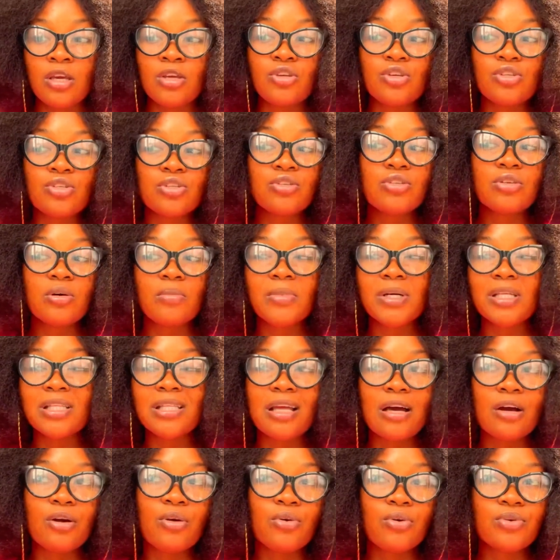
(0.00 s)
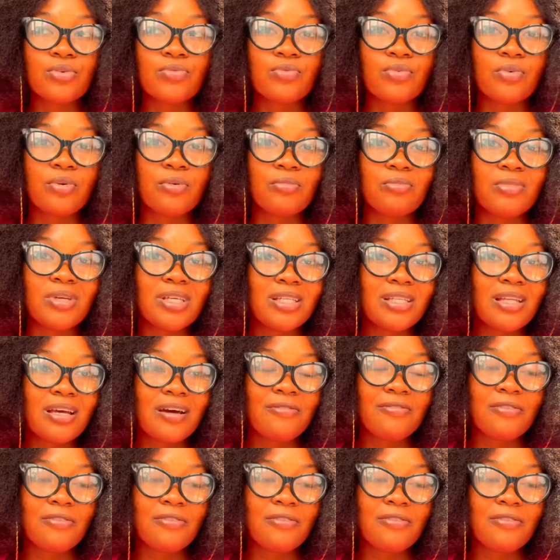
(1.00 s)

You see somebody that comes from either